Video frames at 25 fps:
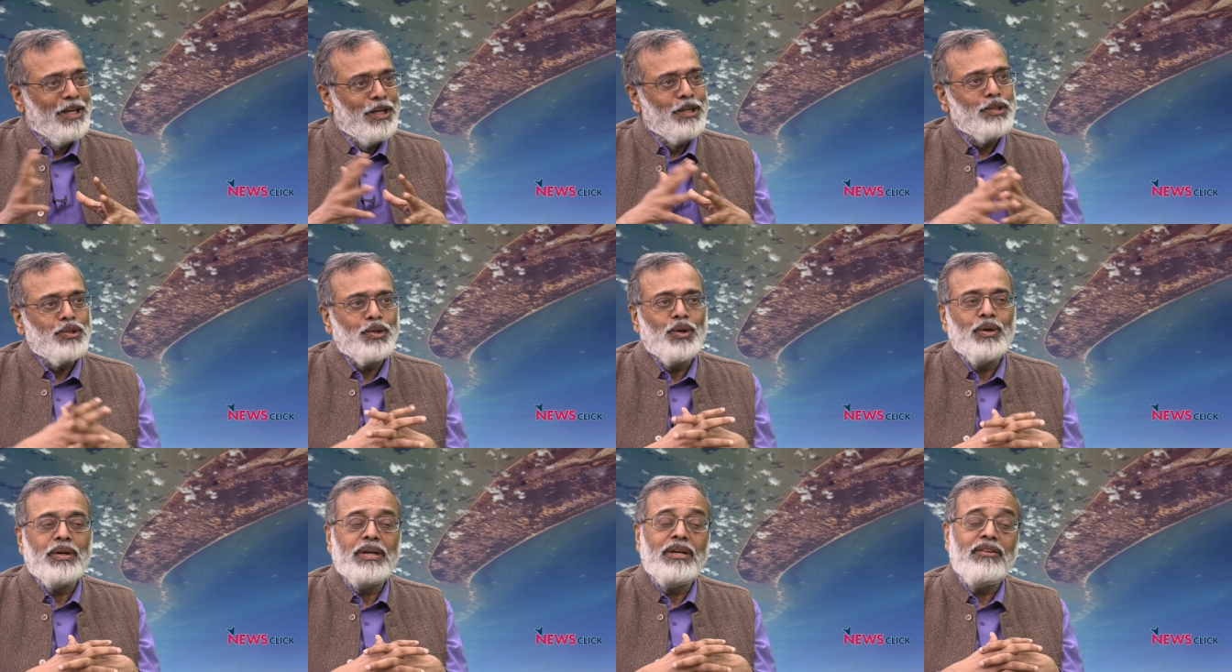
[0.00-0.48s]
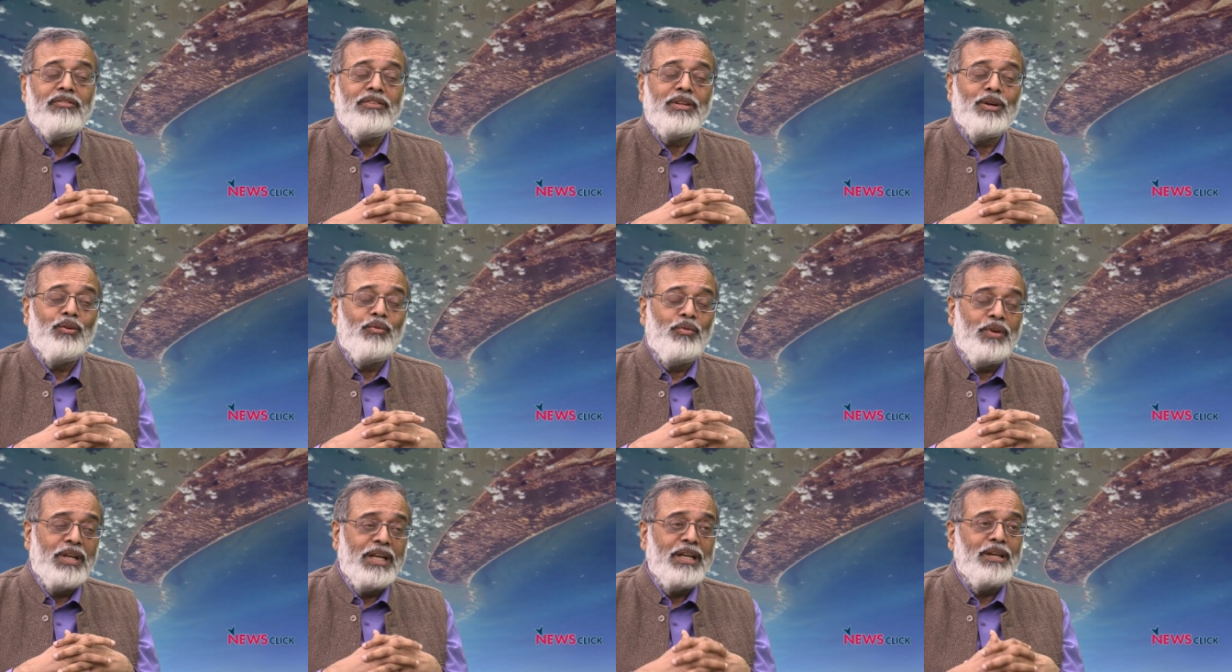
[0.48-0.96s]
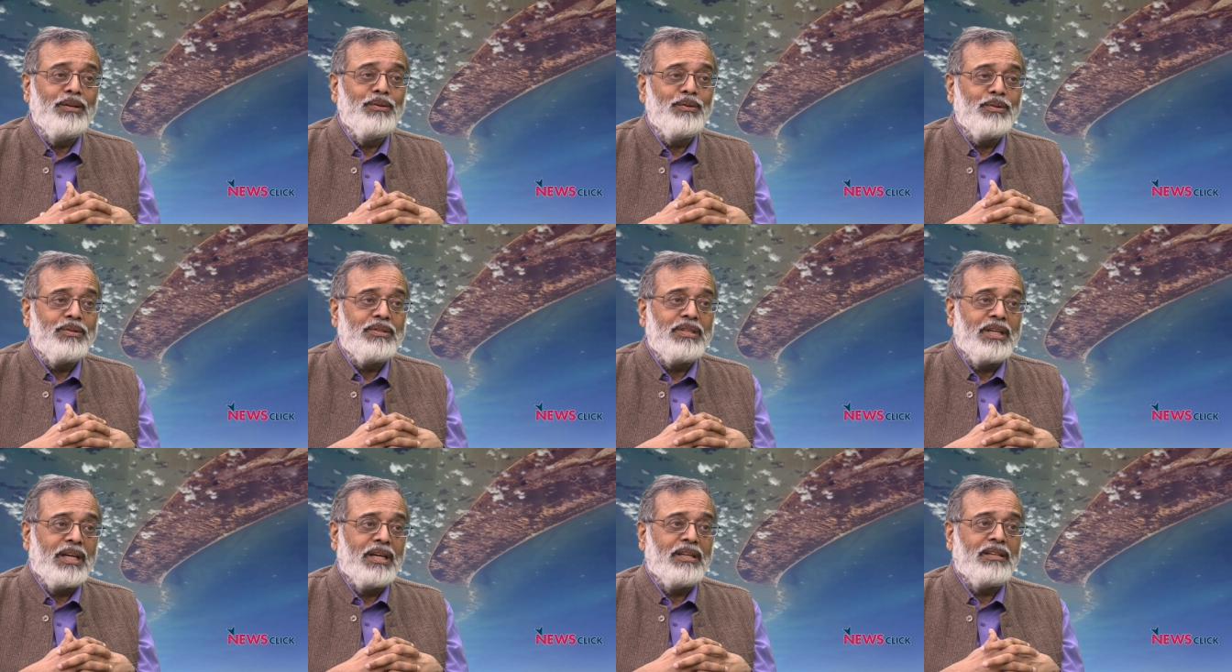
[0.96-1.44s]
So, if they're willing
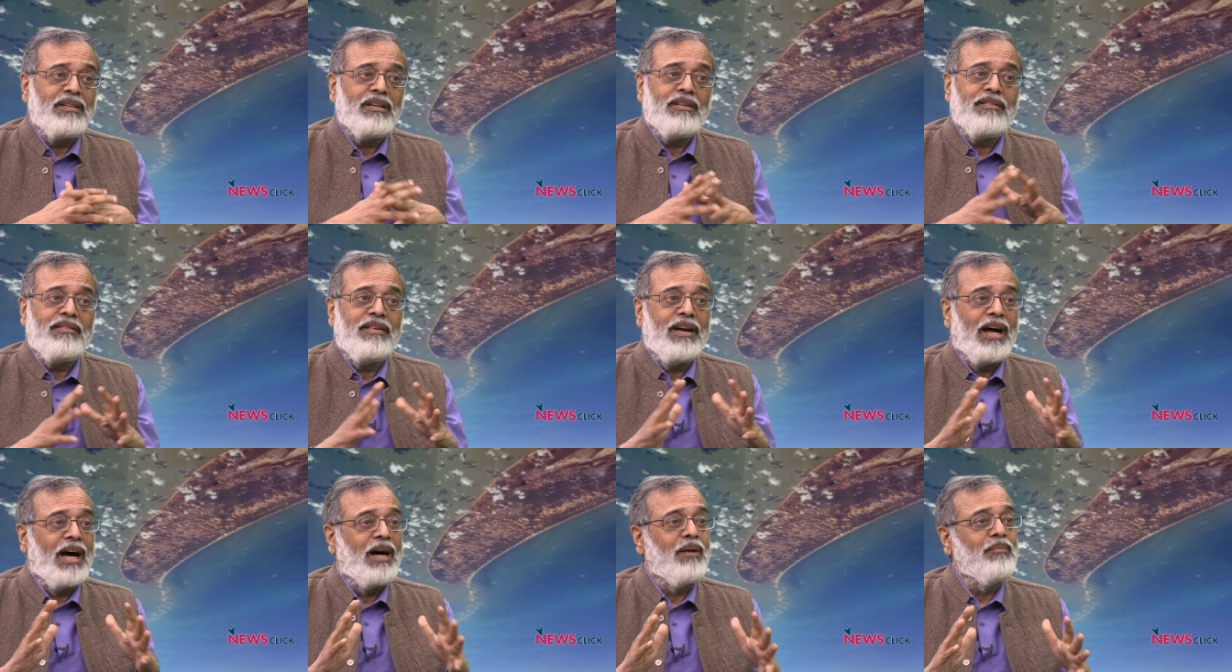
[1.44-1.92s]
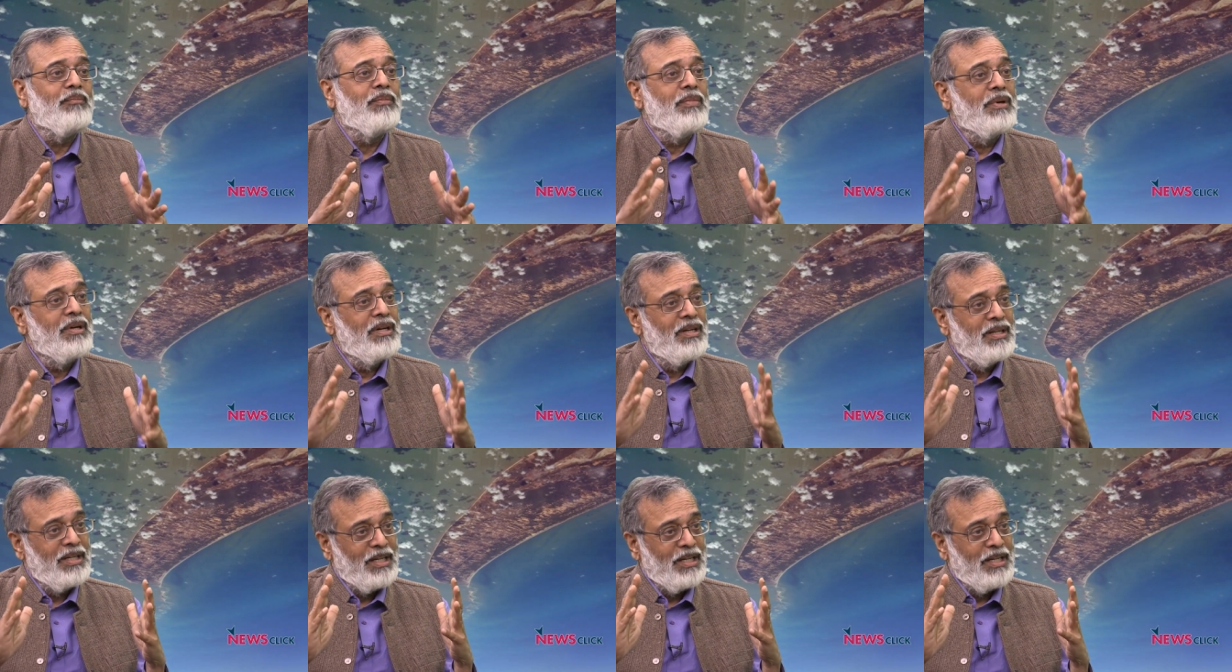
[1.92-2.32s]
to say that Ram,